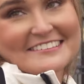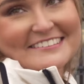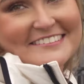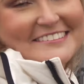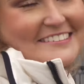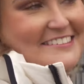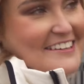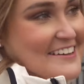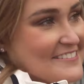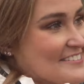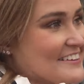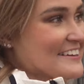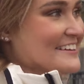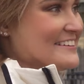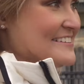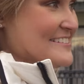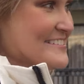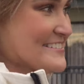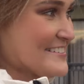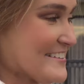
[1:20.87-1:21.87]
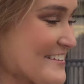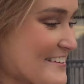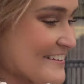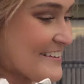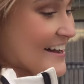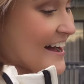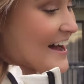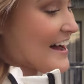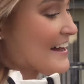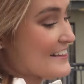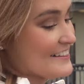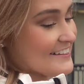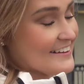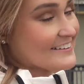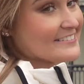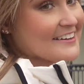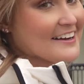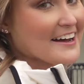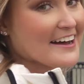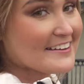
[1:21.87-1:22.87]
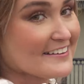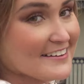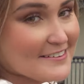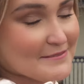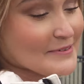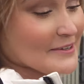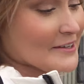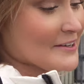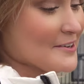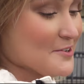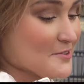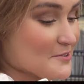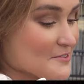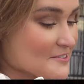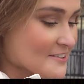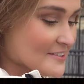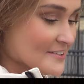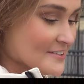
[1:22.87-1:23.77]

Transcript: see what the temp is. I love it. I love being cold.